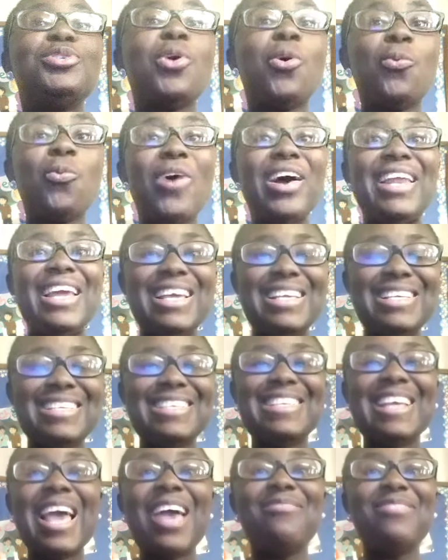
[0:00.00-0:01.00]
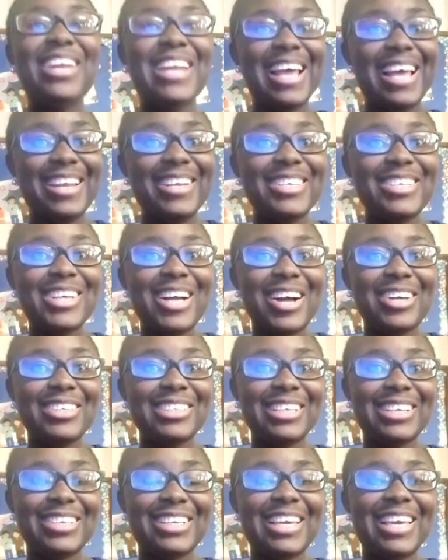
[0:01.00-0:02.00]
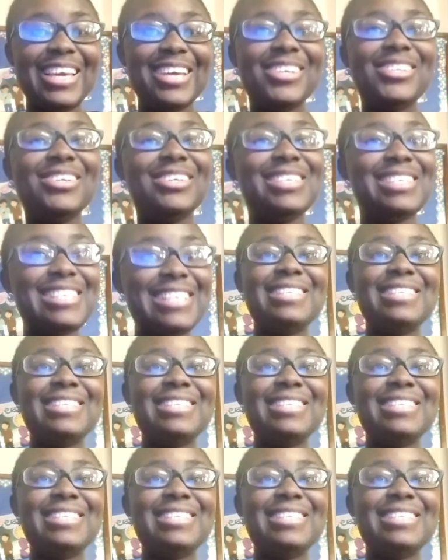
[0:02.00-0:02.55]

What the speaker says: So what is STEM in early childhood education?